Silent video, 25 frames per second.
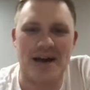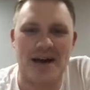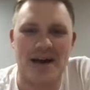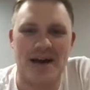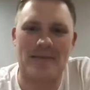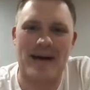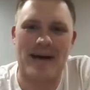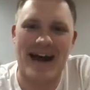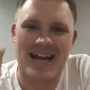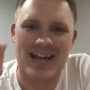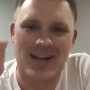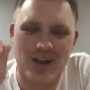
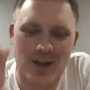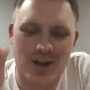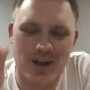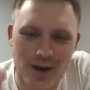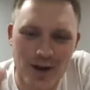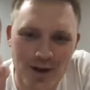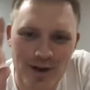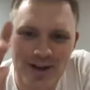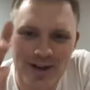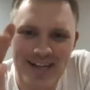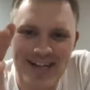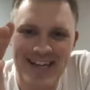my
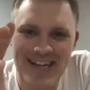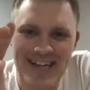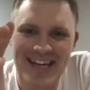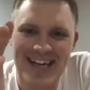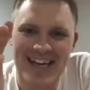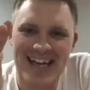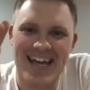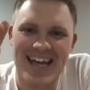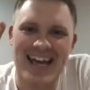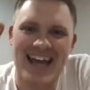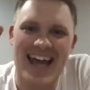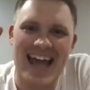good
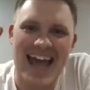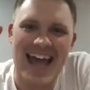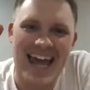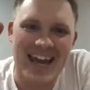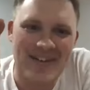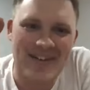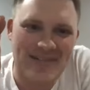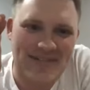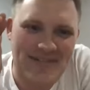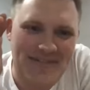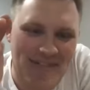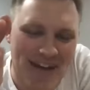
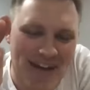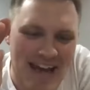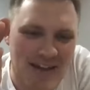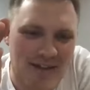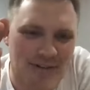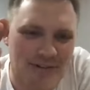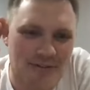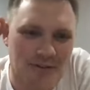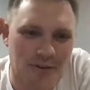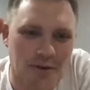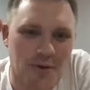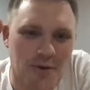and
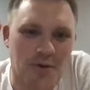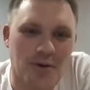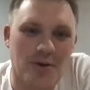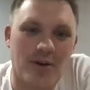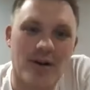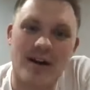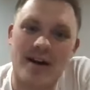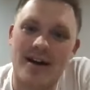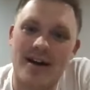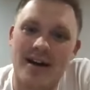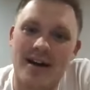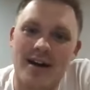faithful
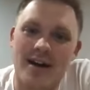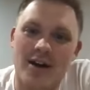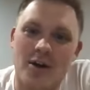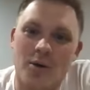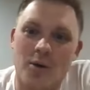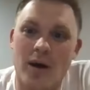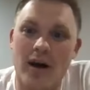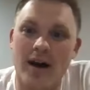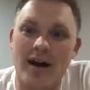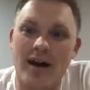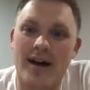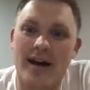
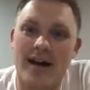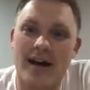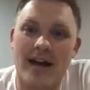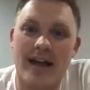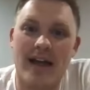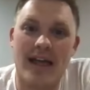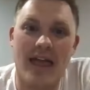what?